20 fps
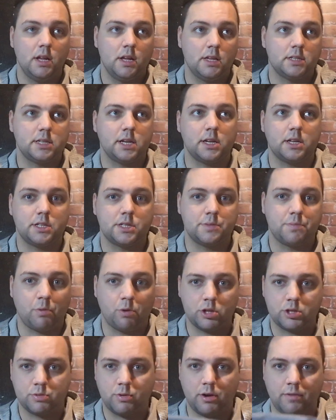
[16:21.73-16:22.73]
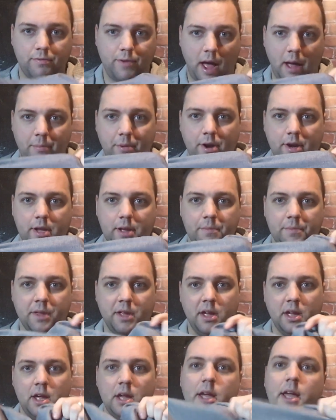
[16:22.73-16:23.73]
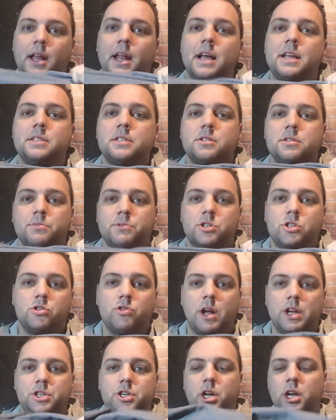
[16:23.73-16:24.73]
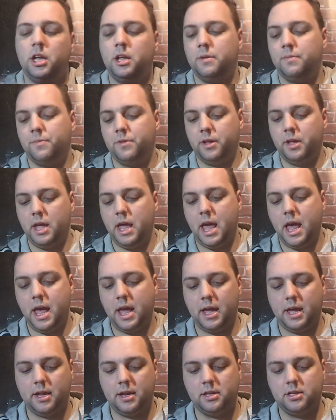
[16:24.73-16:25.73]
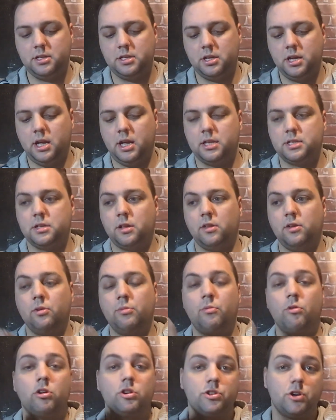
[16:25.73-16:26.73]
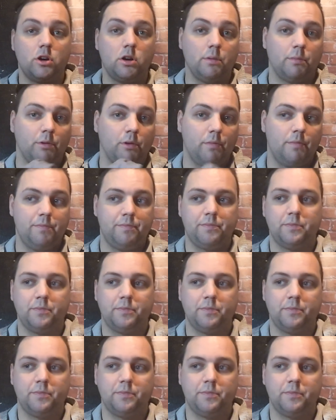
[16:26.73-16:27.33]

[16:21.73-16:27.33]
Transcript: It's like a sportswear fabric. It has some stretch in it, and it's a little more durable.